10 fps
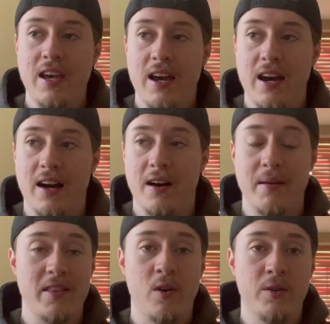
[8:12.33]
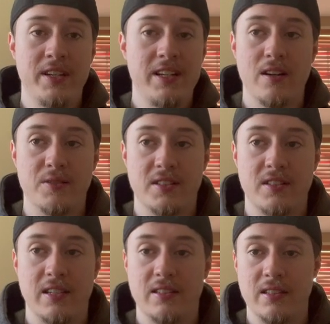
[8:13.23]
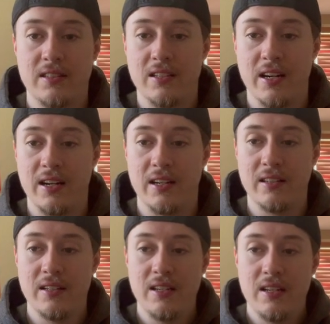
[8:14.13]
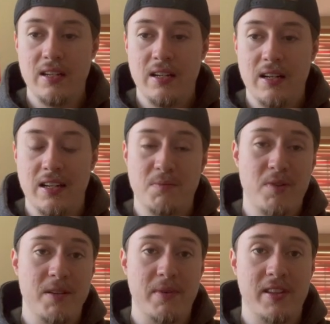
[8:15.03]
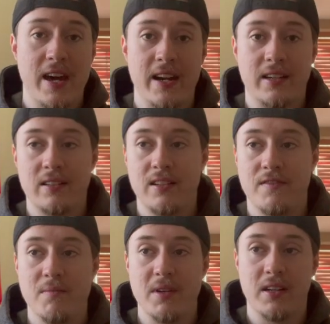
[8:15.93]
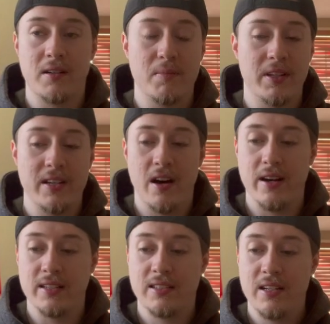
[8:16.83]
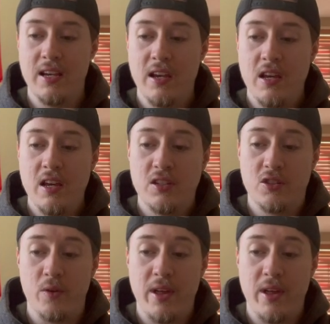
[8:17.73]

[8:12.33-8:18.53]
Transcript: and the whole league knows it's pretty pathetic, if I'm being completely honest. So